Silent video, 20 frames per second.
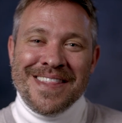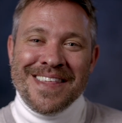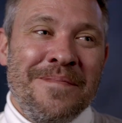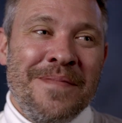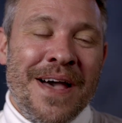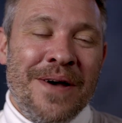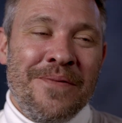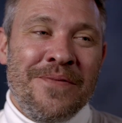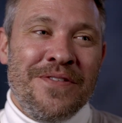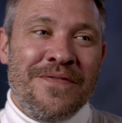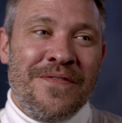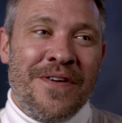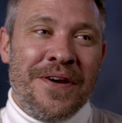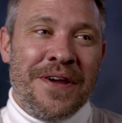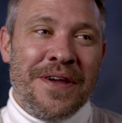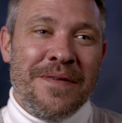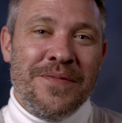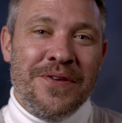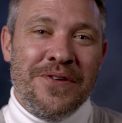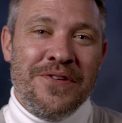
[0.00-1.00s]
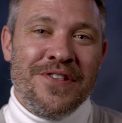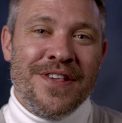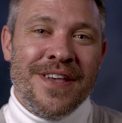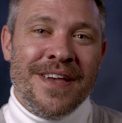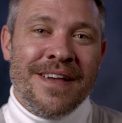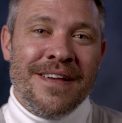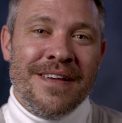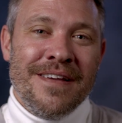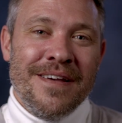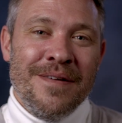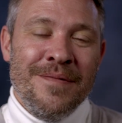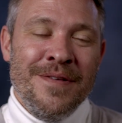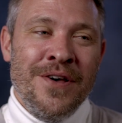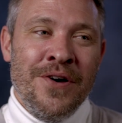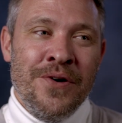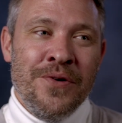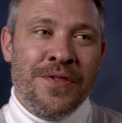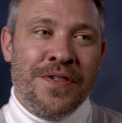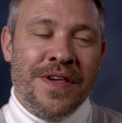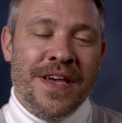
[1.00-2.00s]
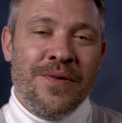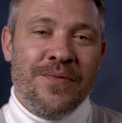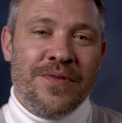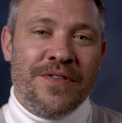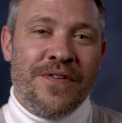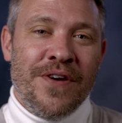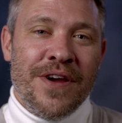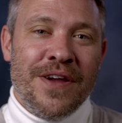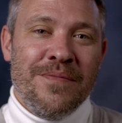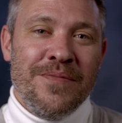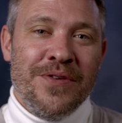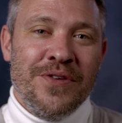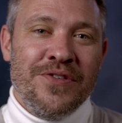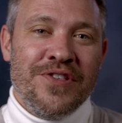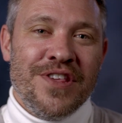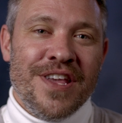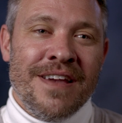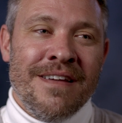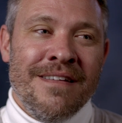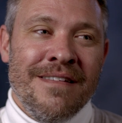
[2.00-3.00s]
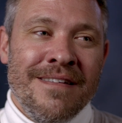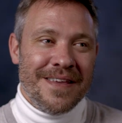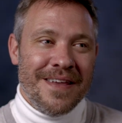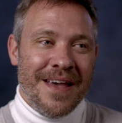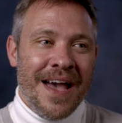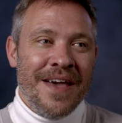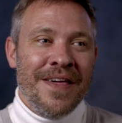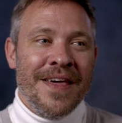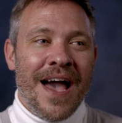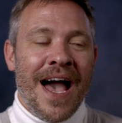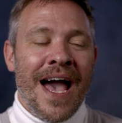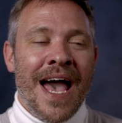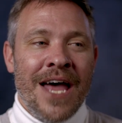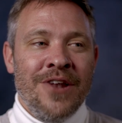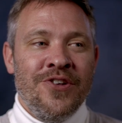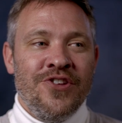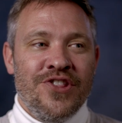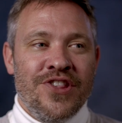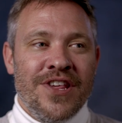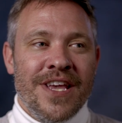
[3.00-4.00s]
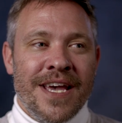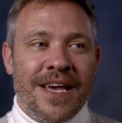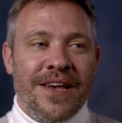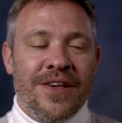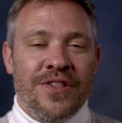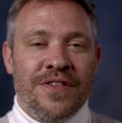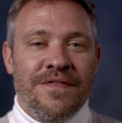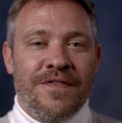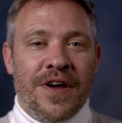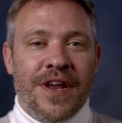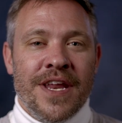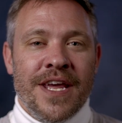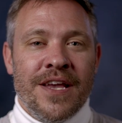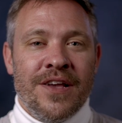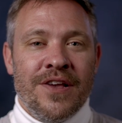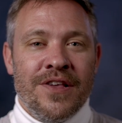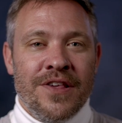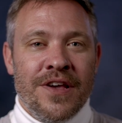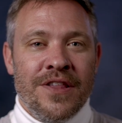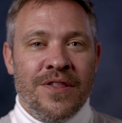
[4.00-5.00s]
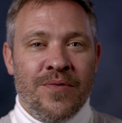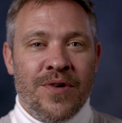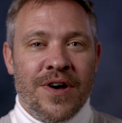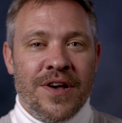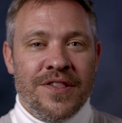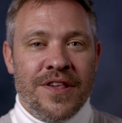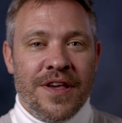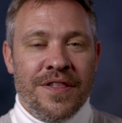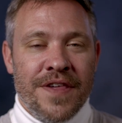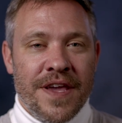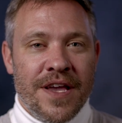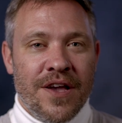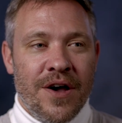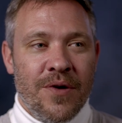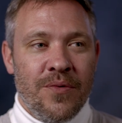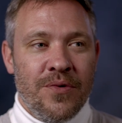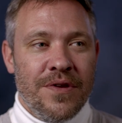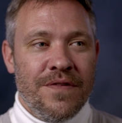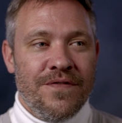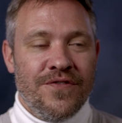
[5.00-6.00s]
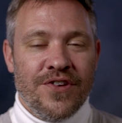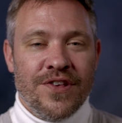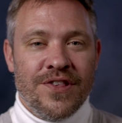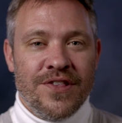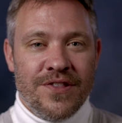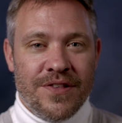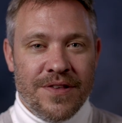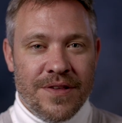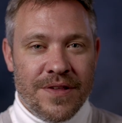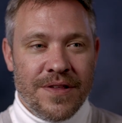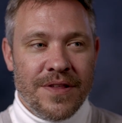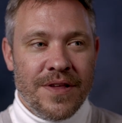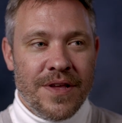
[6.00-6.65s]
And that was very amusing. I mean, the whole thing was very amusing. I had to see it as funny, because otherwise I think I would have just